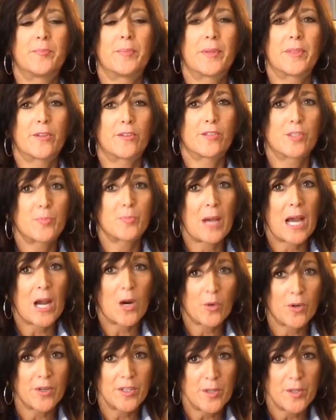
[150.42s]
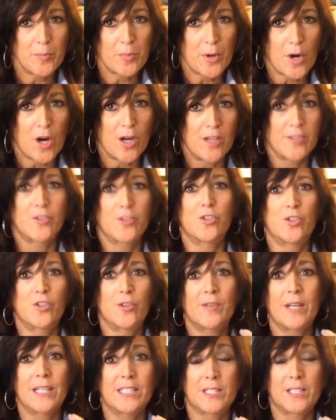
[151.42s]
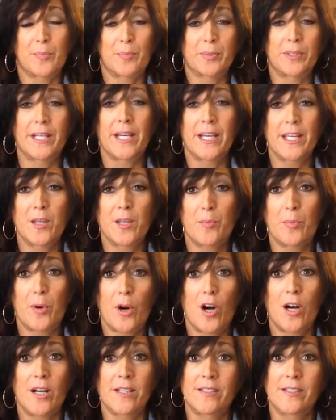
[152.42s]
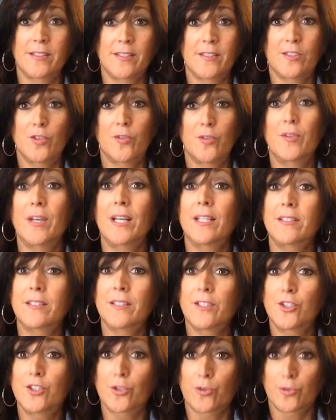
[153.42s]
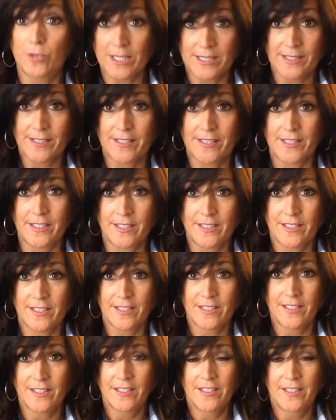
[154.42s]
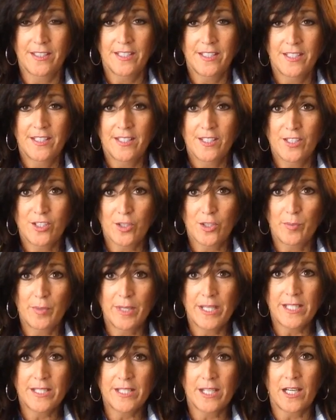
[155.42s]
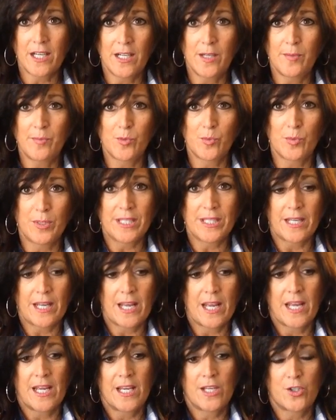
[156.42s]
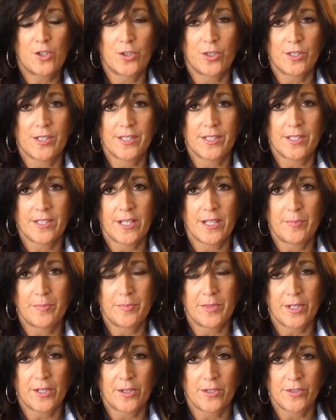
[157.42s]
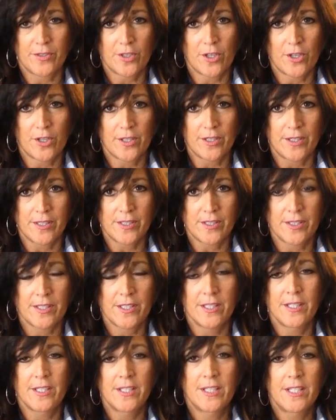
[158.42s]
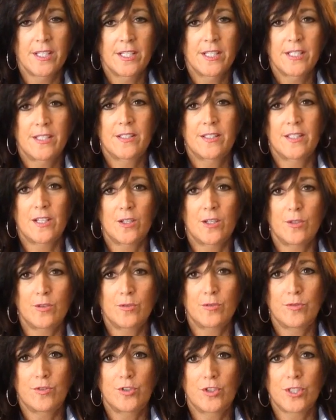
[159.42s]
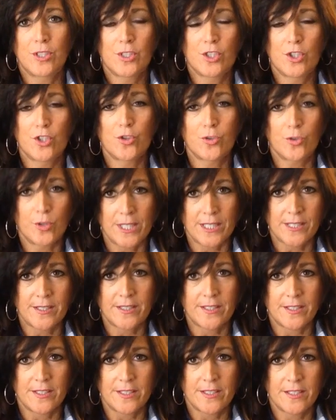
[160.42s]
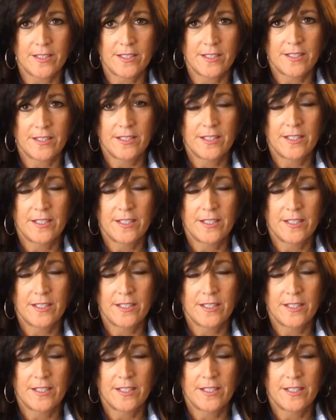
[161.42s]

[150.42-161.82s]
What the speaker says: But there's power in the pauses. You've got to play the pauses. You've got to trust it. So many times we get anxious up there as artists. So just trust it.